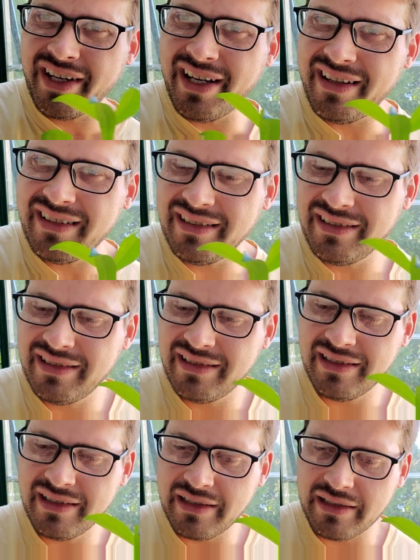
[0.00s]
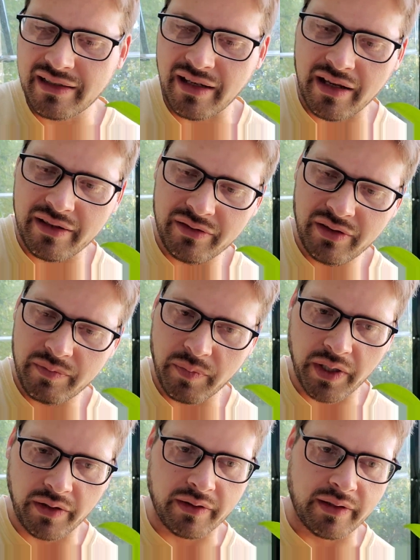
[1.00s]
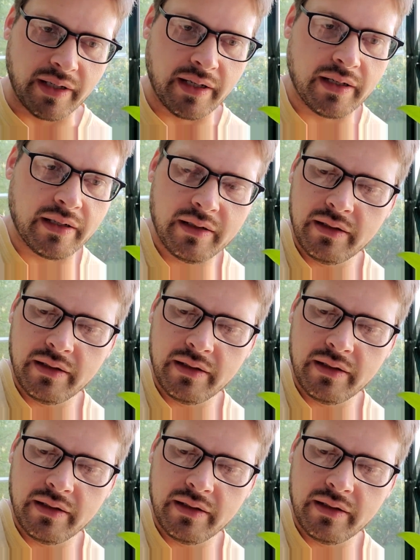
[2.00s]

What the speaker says: gallon? It looks bigger than that.